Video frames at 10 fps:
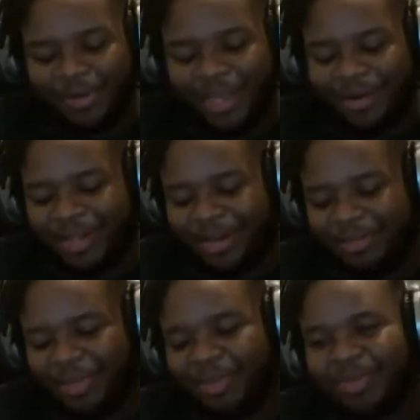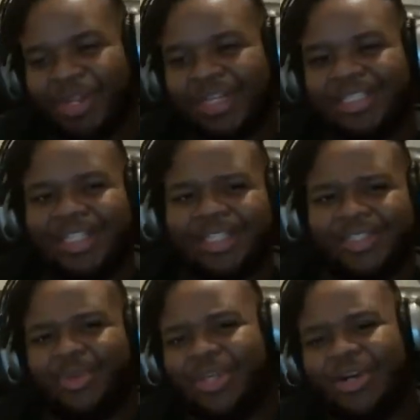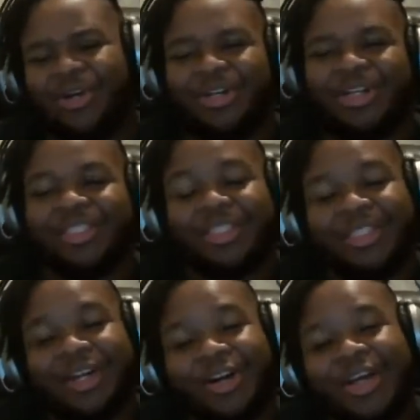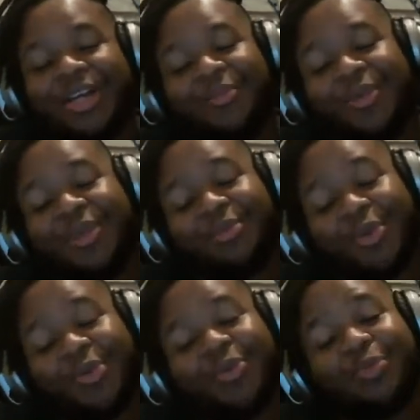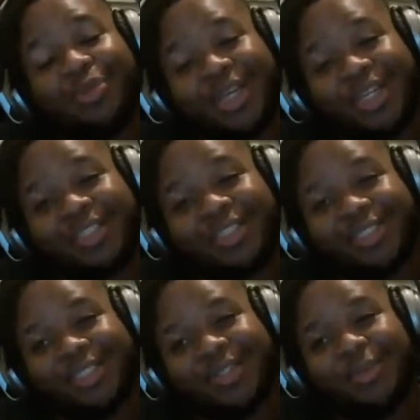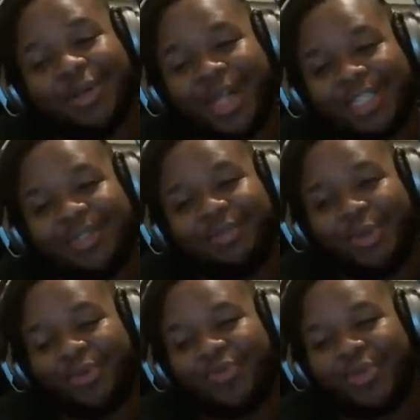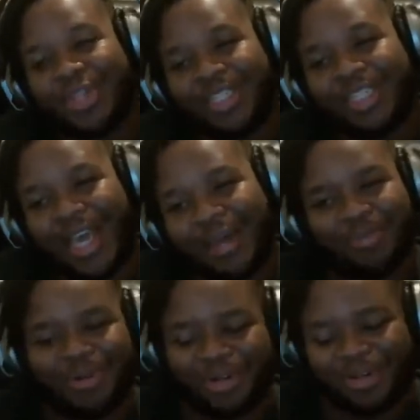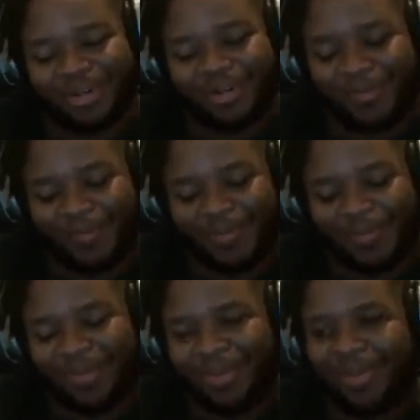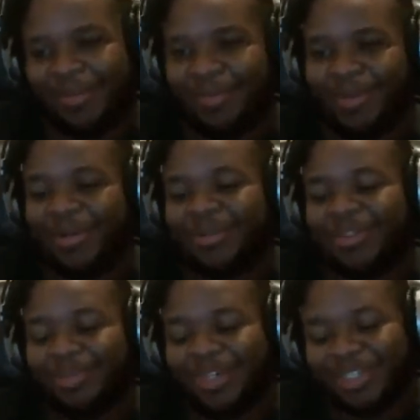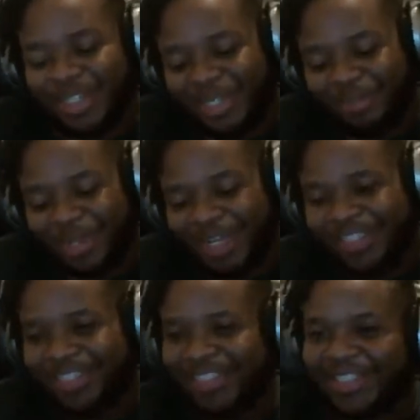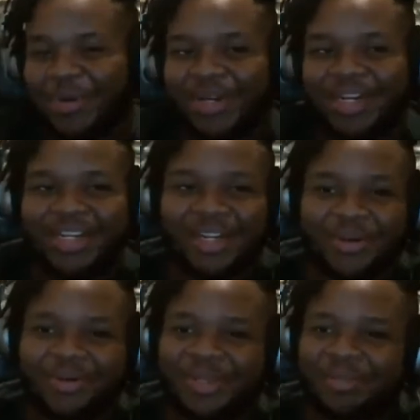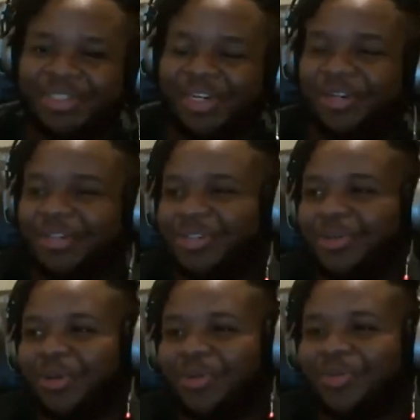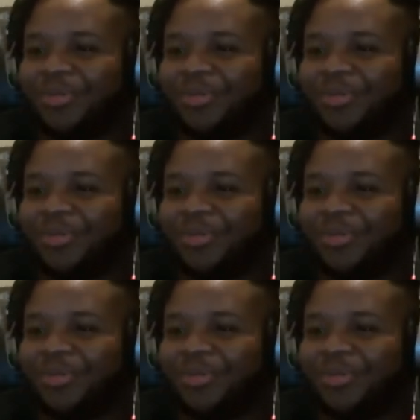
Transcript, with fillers: We can't let people be like, see, this is what the internet does, because the internet can be a beautiful place where lots of beautiful things happen. But it can also be a shitty place, so we need to, you know, keep the shit under control.